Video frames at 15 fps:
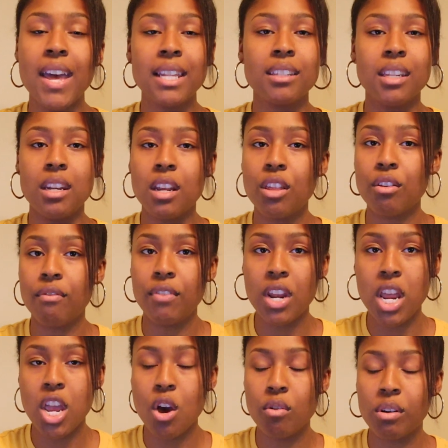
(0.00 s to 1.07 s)
that's another
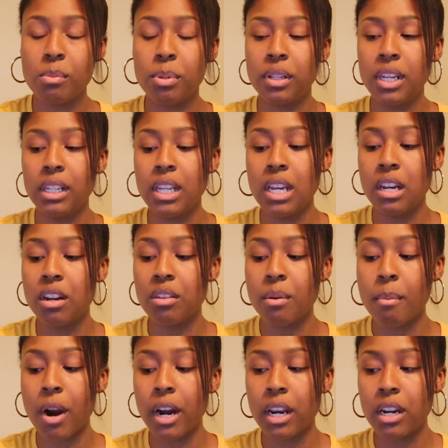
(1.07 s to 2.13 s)
video completely,
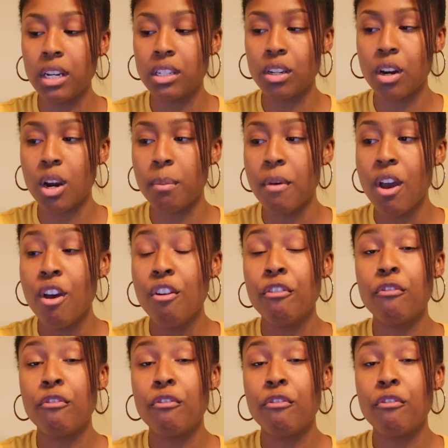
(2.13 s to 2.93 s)
another marketing term